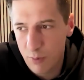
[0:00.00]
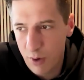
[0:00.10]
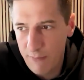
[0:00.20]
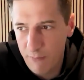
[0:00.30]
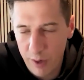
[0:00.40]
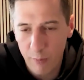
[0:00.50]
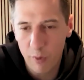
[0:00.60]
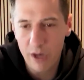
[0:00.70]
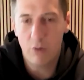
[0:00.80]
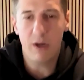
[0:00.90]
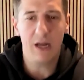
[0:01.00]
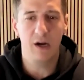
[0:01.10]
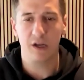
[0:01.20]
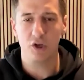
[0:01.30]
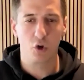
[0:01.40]
But we knew we
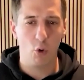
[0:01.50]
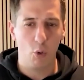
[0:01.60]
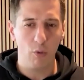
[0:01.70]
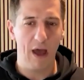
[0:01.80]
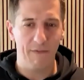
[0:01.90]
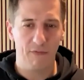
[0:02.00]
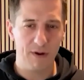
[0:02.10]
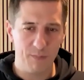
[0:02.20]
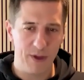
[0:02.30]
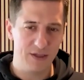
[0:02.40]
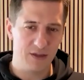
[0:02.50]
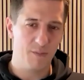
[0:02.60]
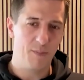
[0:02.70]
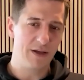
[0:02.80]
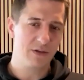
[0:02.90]
needed to control every piece of the
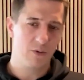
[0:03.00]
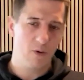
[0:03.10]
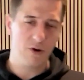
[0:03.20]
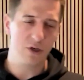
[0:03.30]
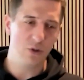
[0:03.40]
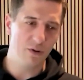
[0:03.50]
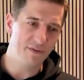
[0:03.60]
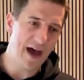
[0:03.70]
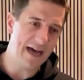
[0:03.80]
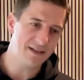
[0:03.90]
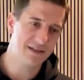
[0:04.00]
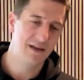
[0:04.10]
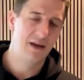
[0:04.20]
puzzle in order to do it fast.